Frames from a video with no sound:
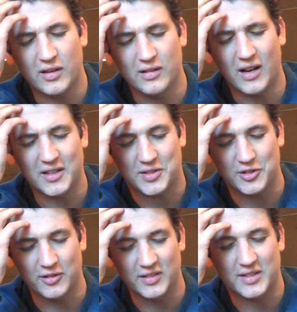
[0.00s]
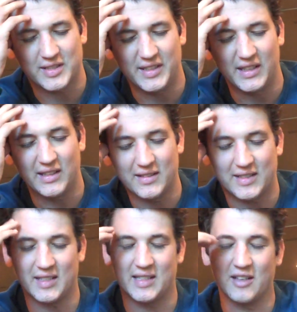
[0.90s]
Not a certain scene
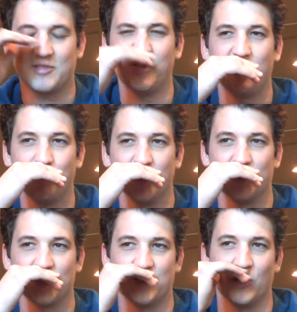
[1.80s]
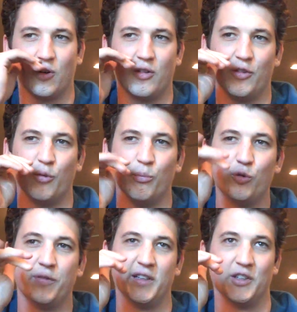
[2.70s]
sticks out to me, but just the movie in